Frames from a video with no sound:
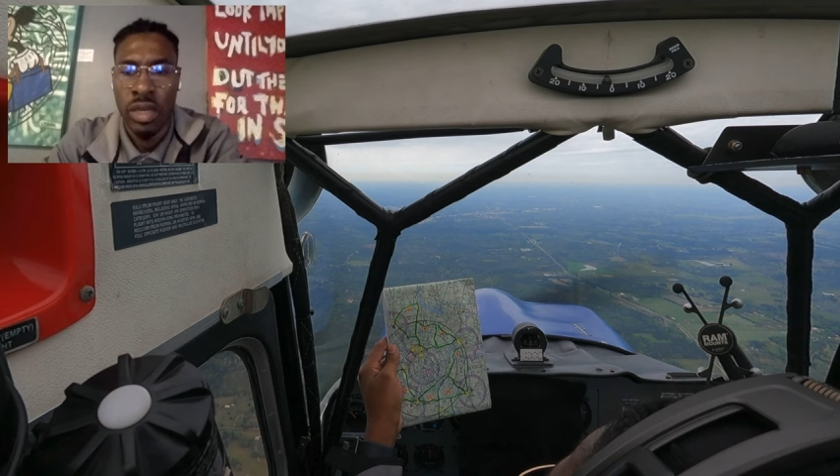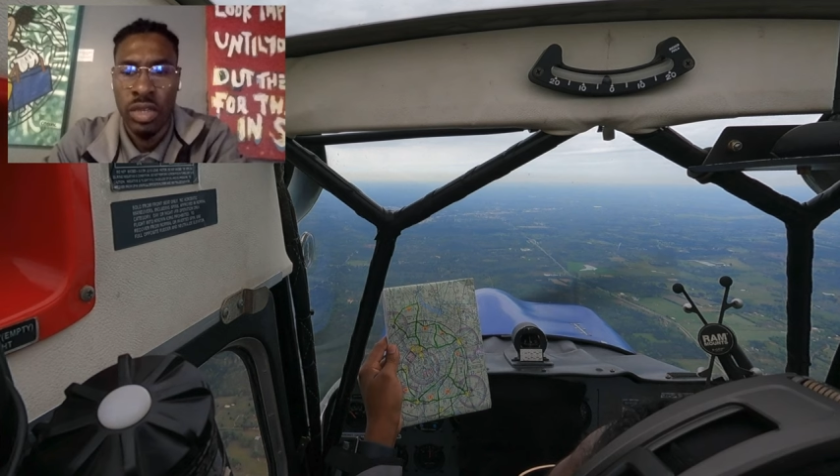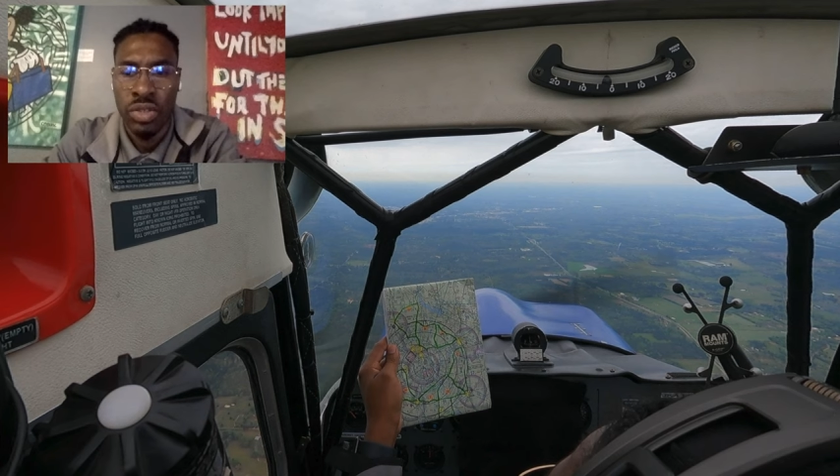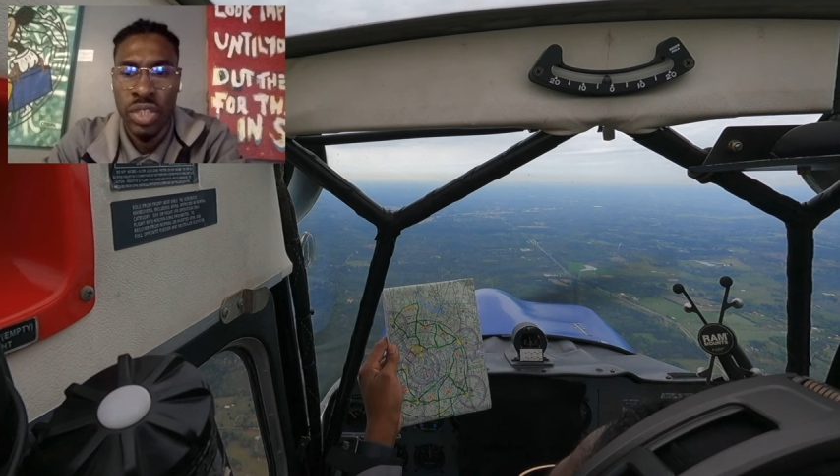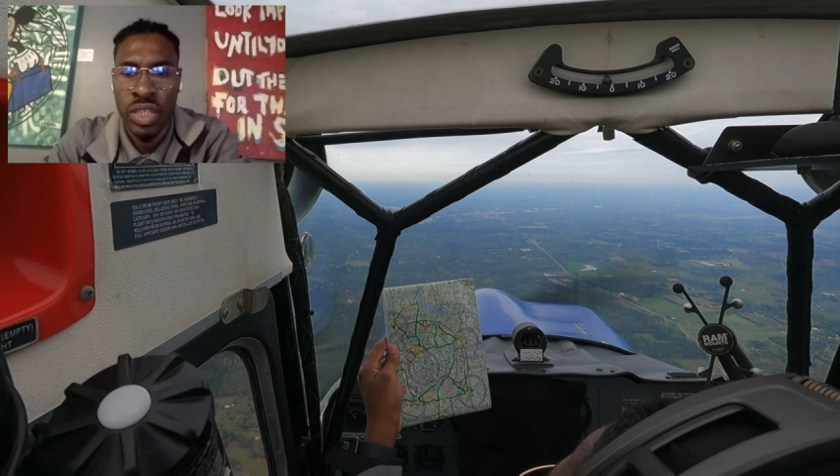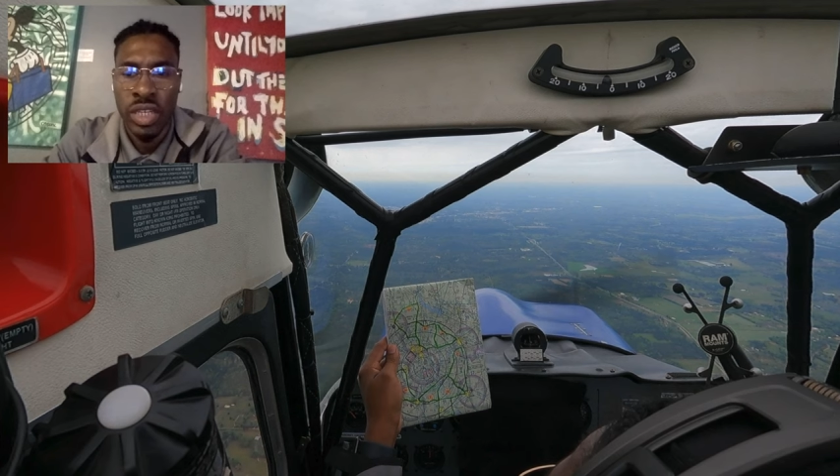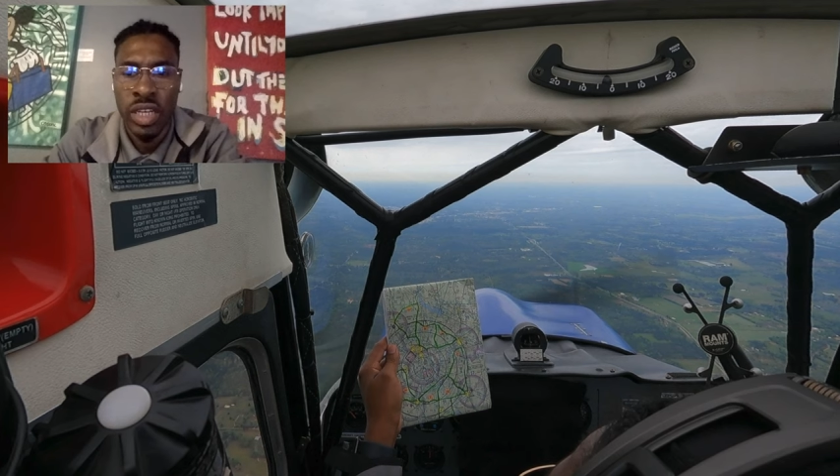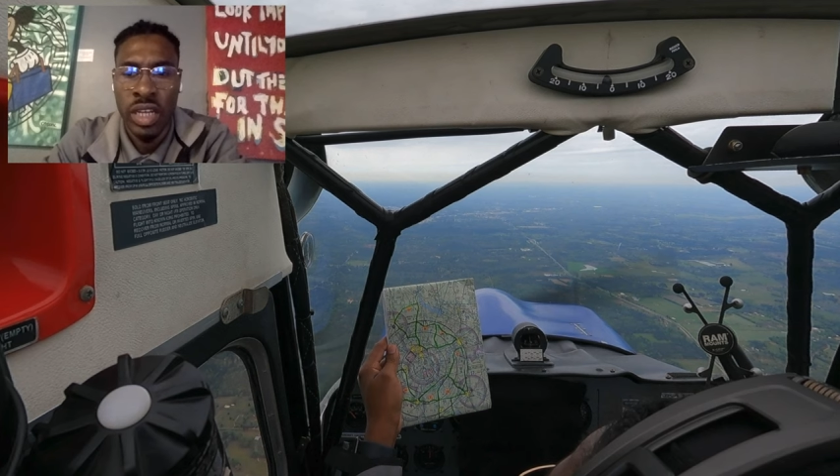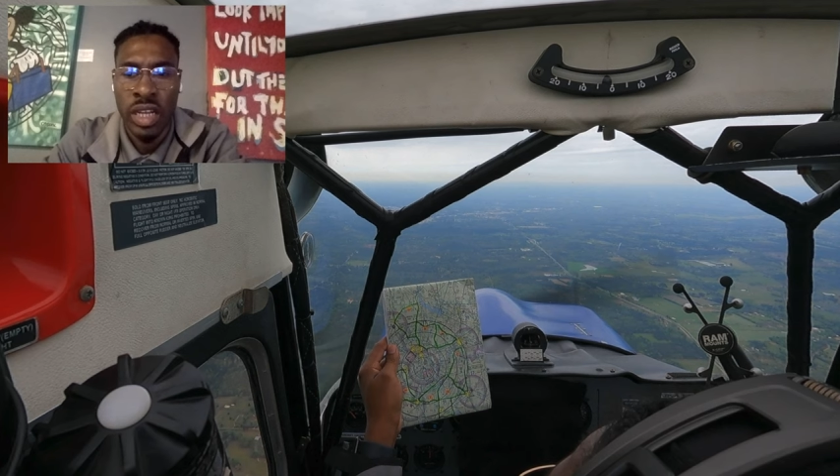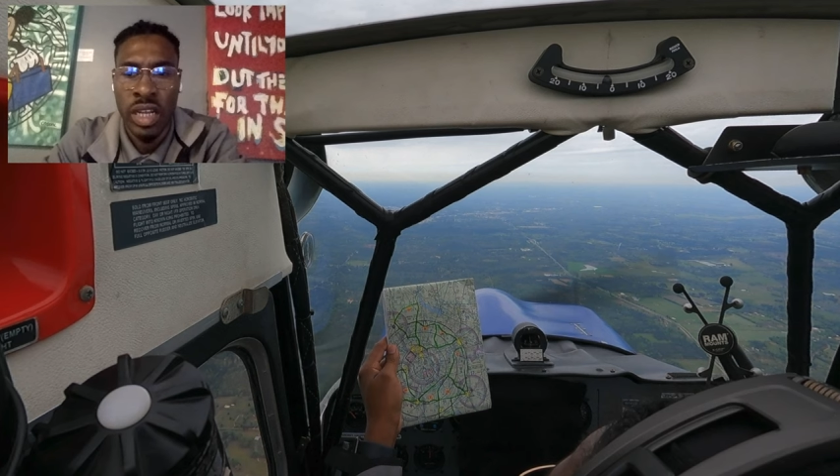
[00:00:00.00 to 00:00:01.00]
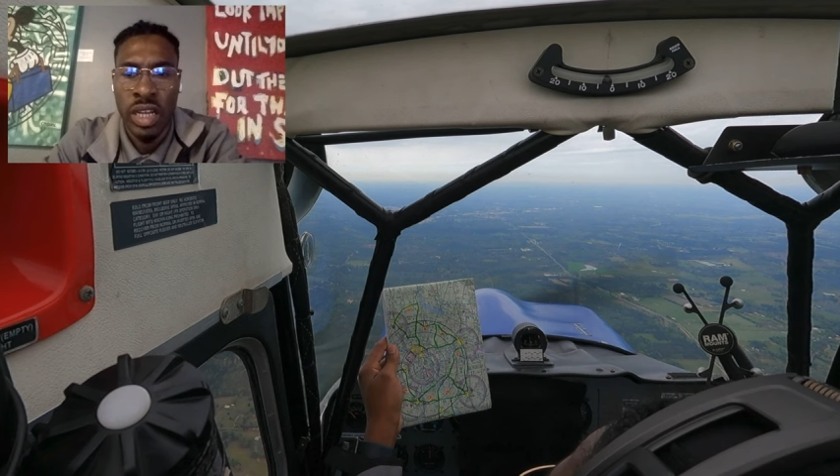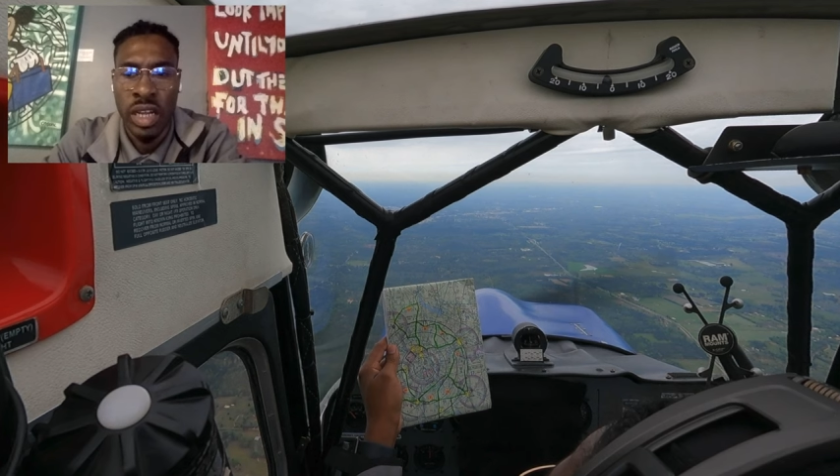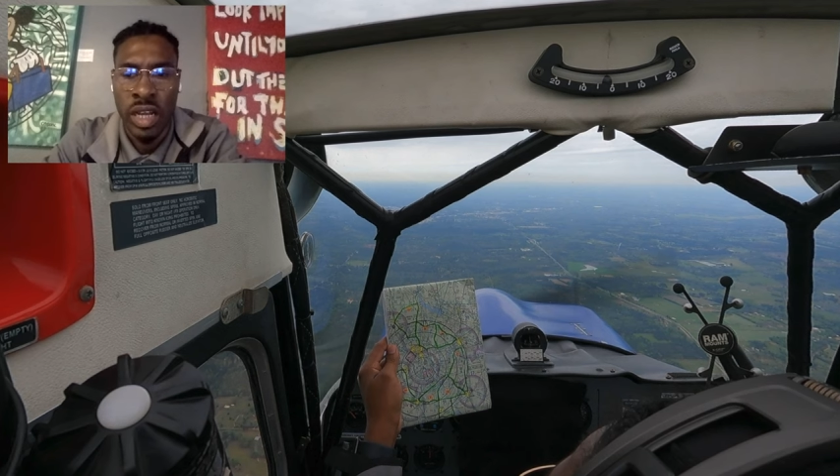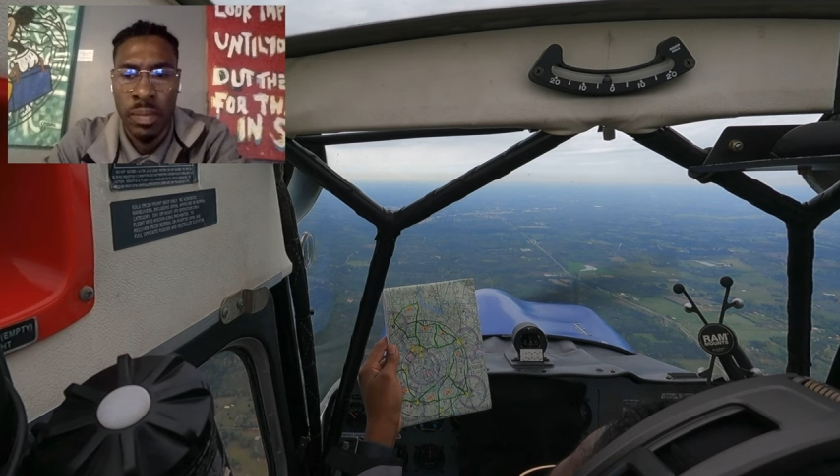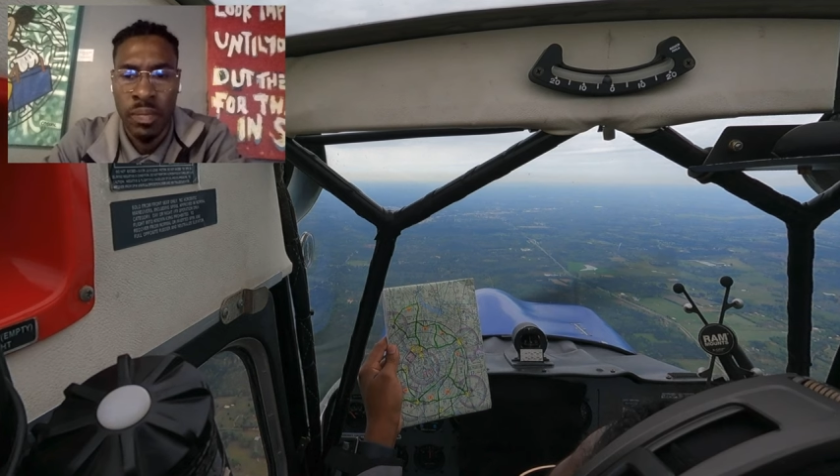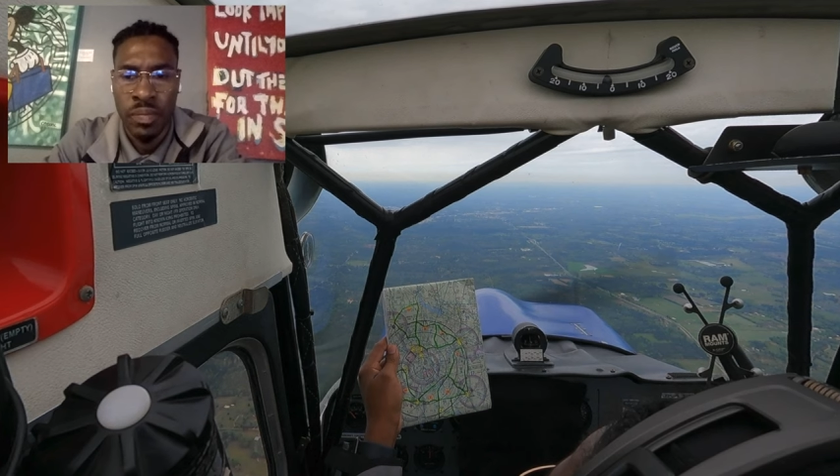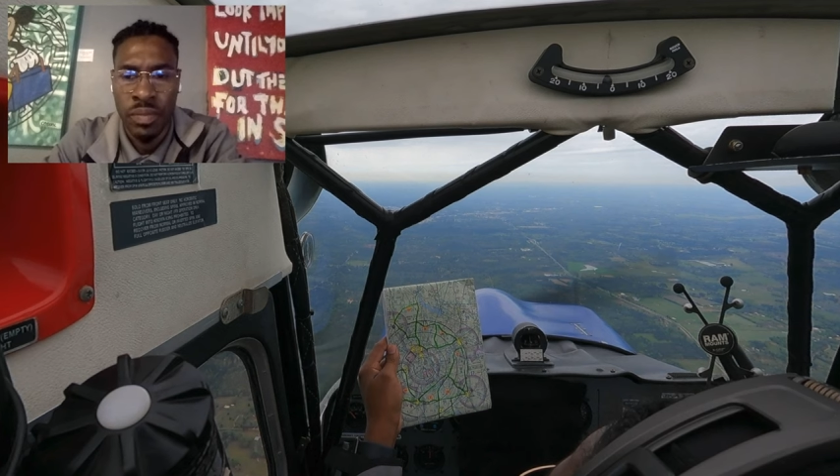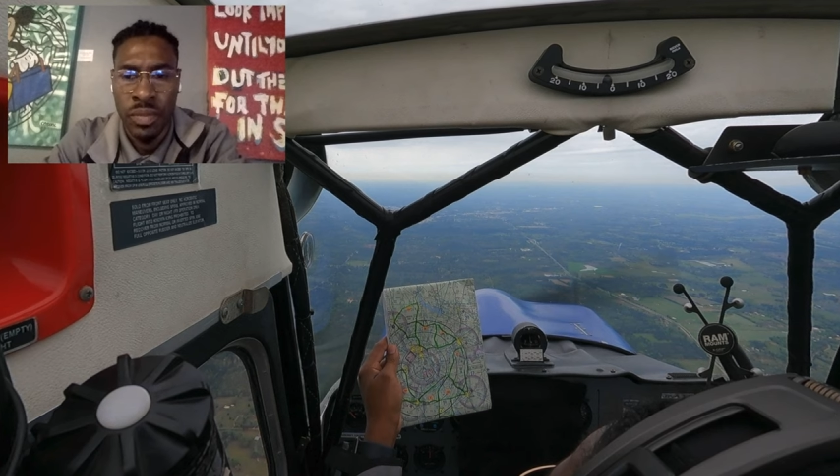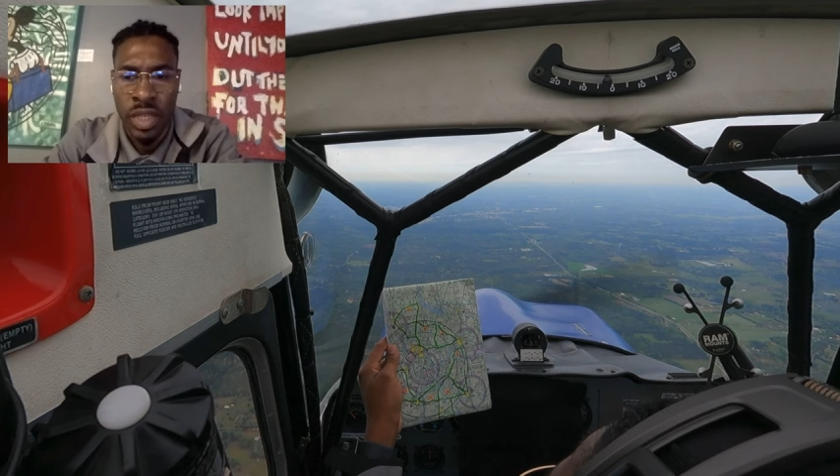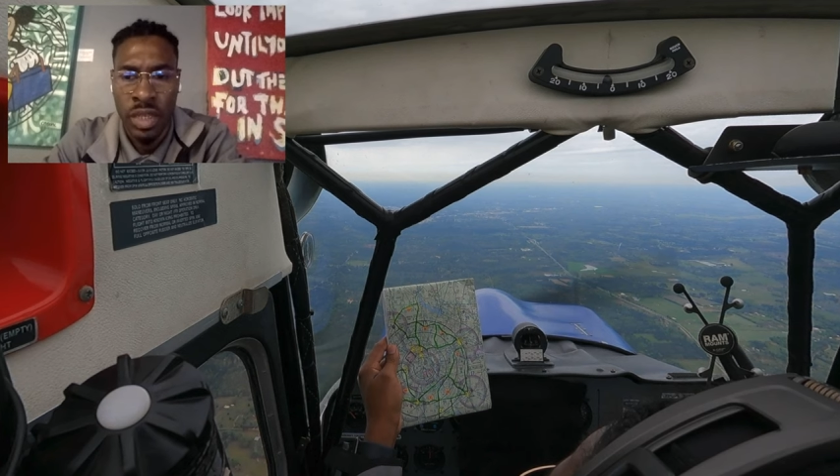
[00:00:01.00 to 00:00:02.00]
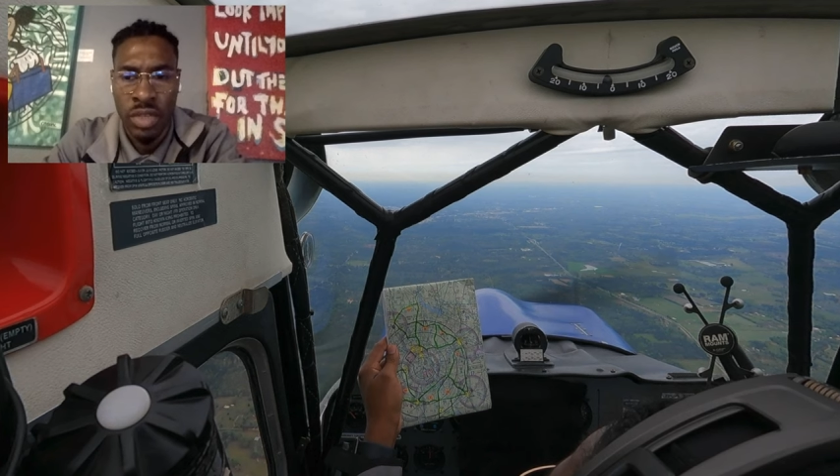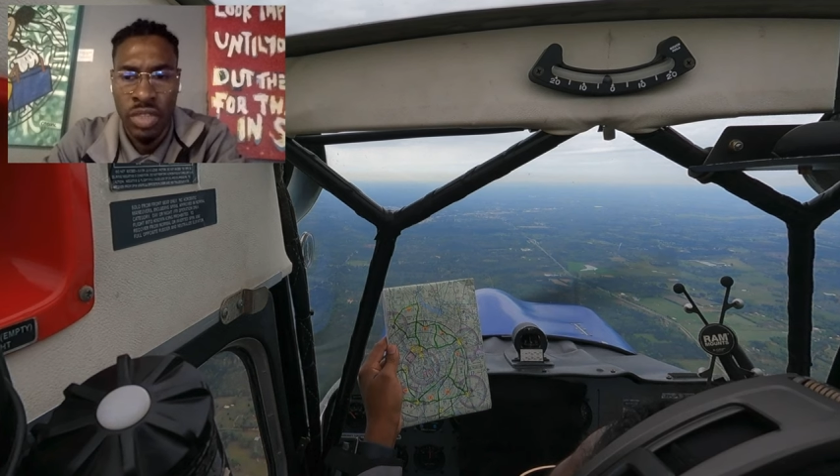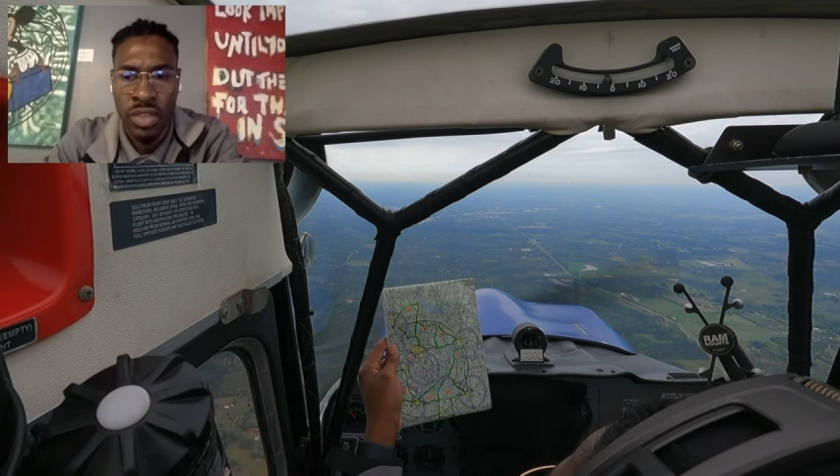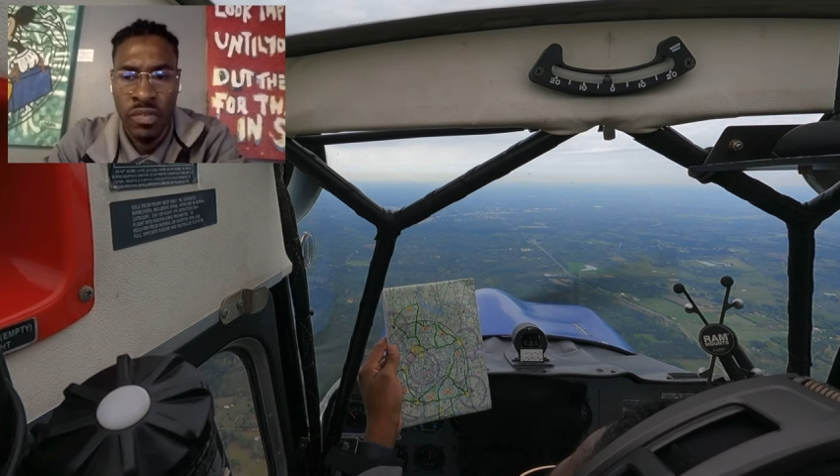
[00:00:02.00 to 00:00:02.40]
you should uh, you should